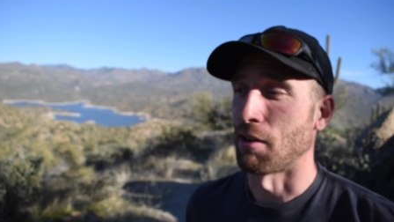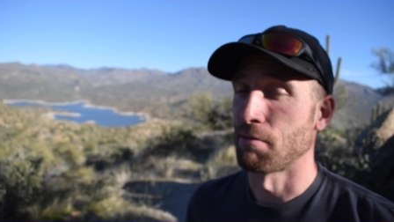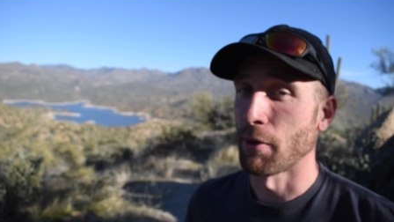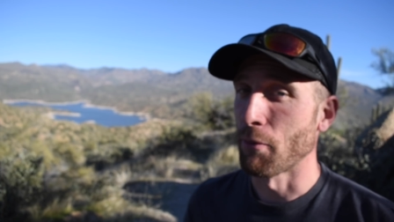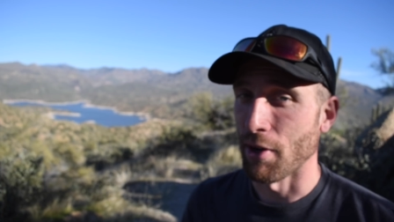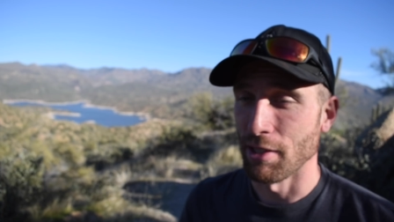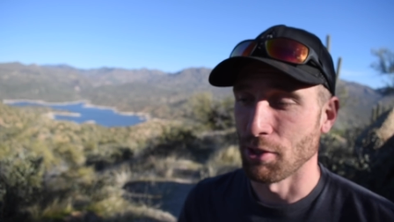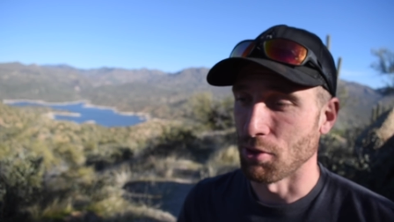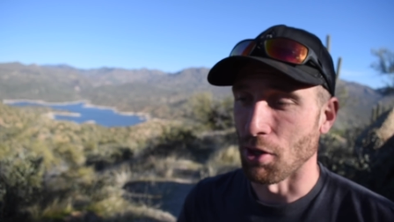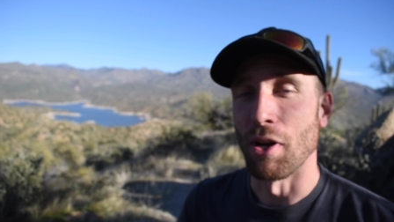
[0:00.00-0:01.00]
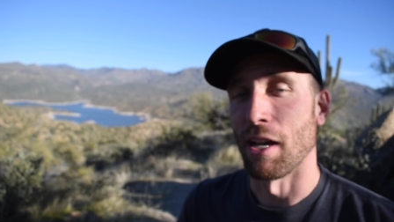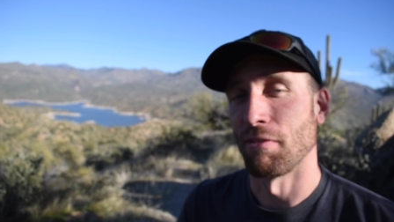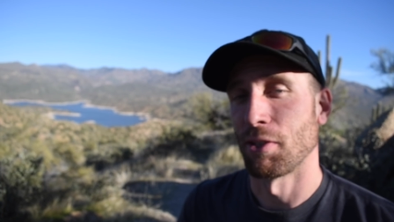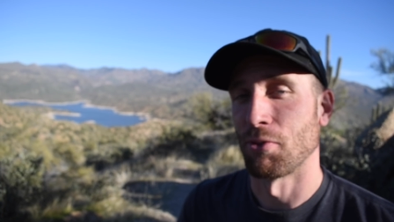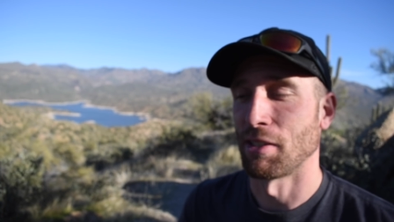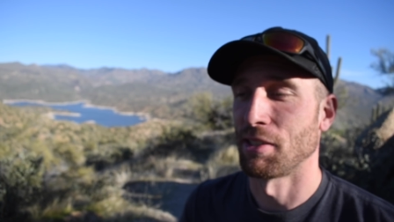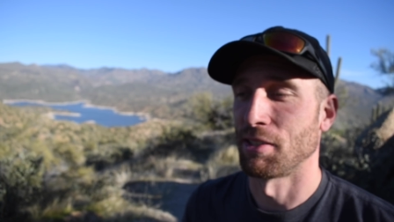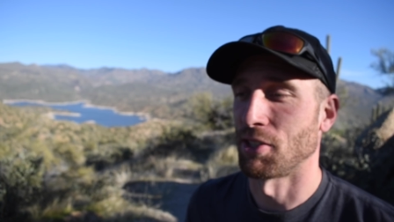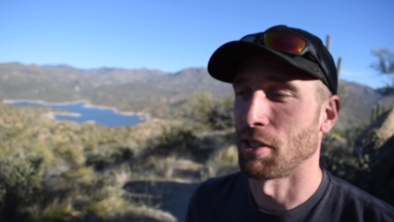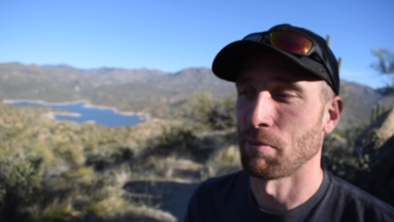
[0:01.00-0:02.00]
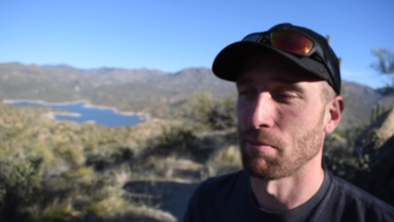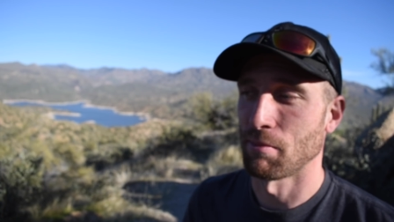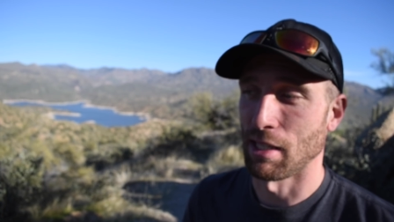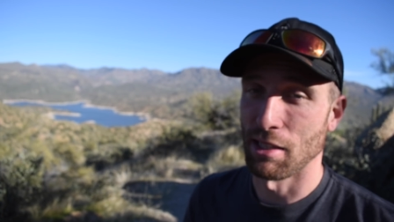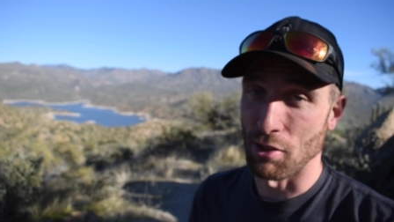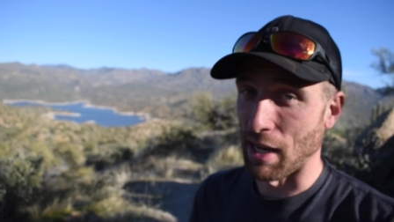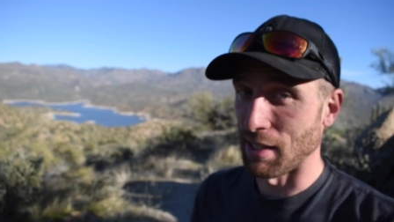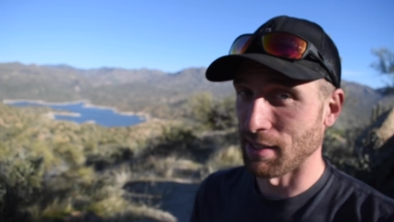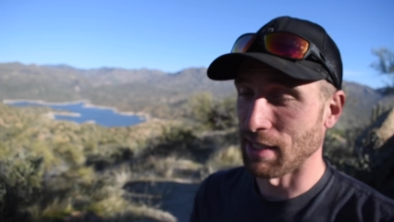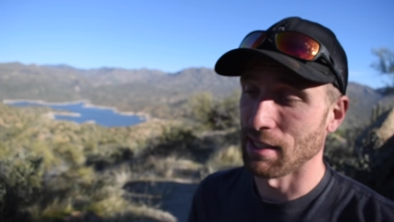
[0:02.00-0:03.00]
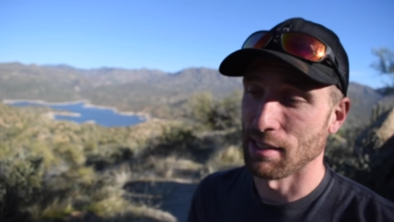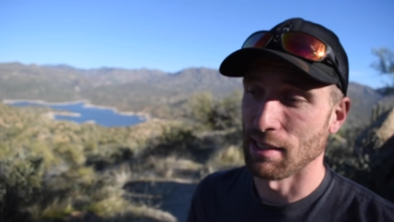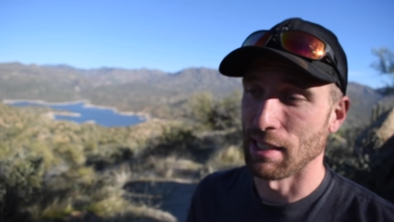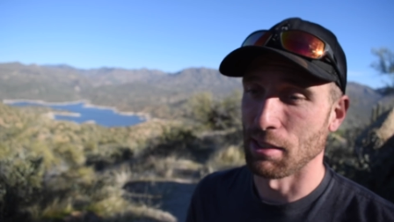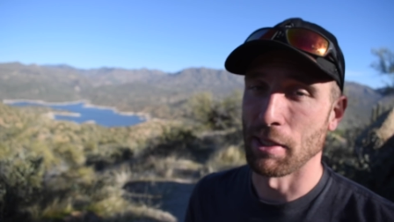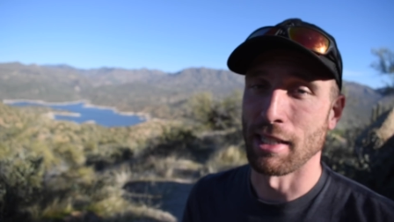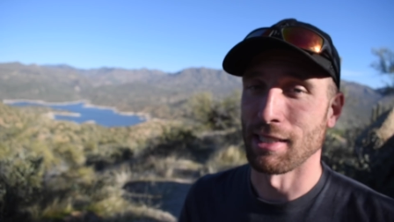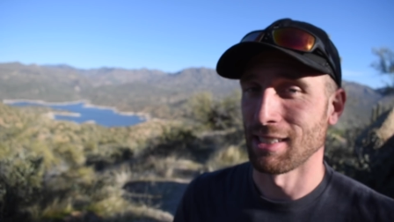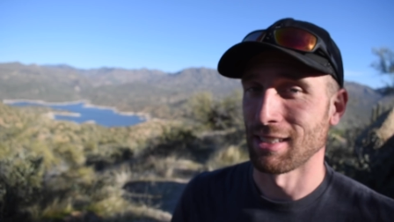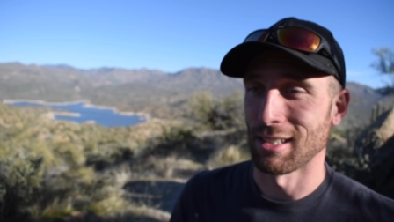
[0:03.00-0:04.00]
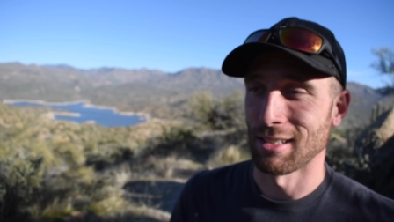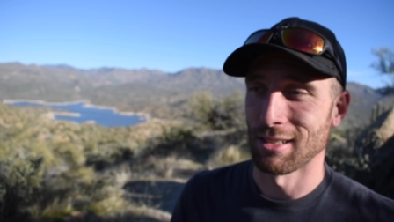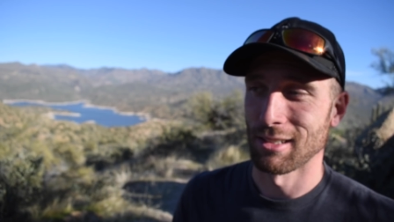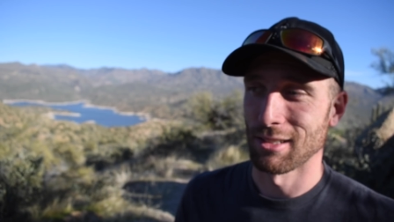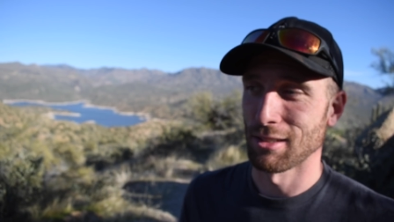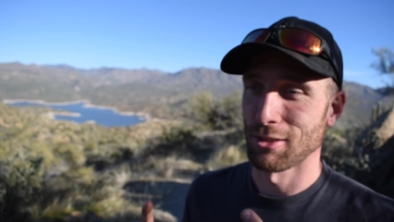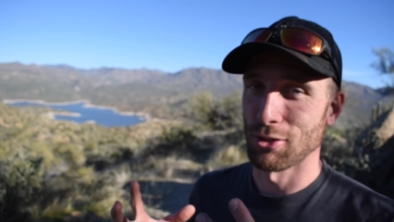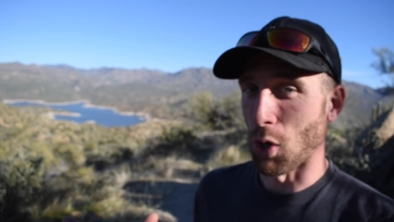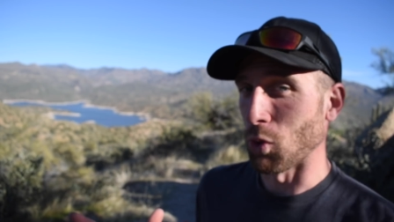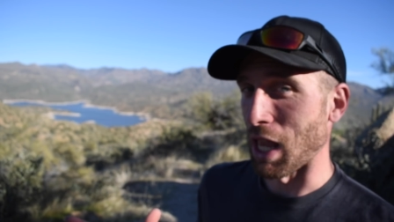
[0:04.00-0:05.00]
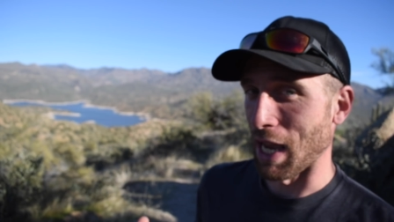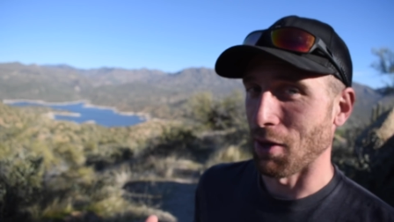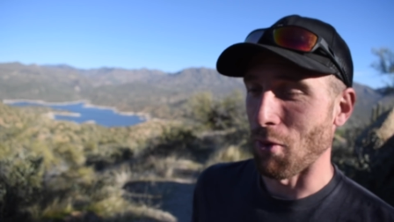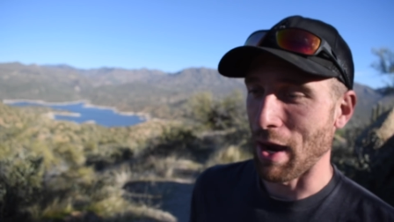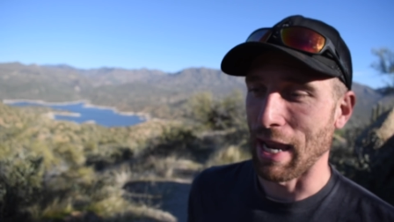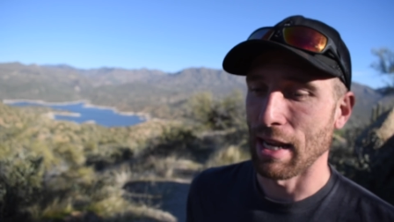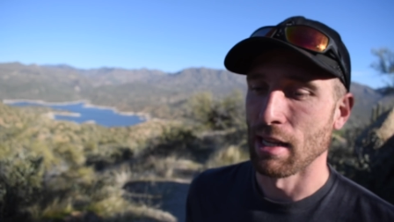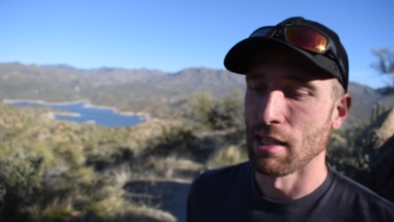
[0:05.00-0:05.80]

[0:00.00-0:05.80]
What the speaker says: For one, you don't have to register it in the United States, at least, because it's so lightweight.